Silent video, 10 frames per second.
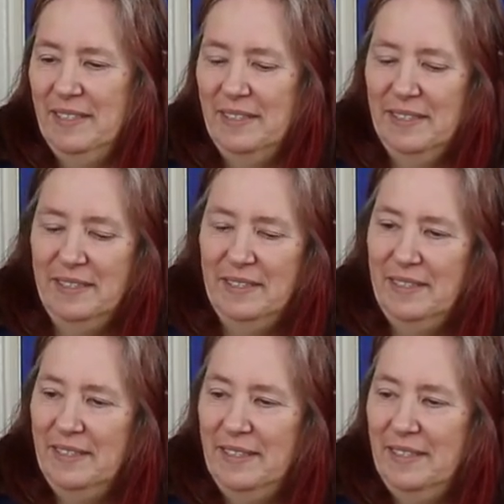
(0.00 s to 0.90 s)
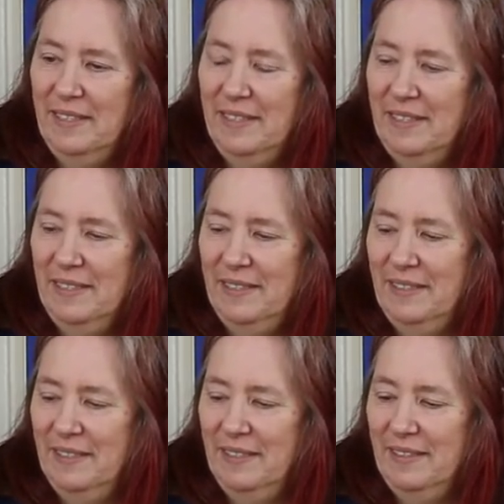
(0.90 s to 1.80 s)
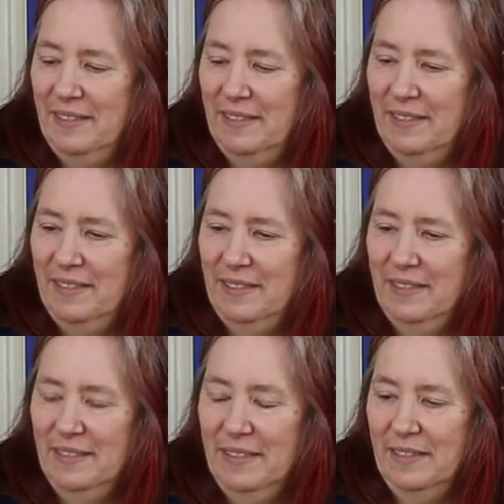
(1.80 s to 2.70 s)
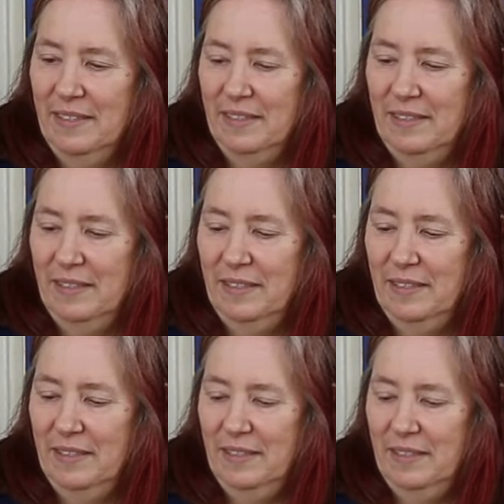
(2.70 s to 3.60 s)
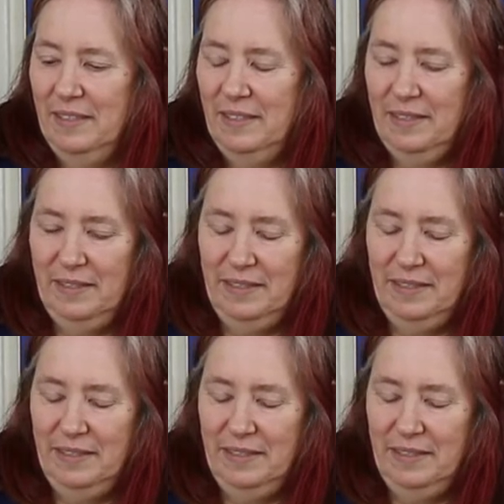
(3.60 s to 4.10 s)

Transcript: No words are spoken by the person on screen.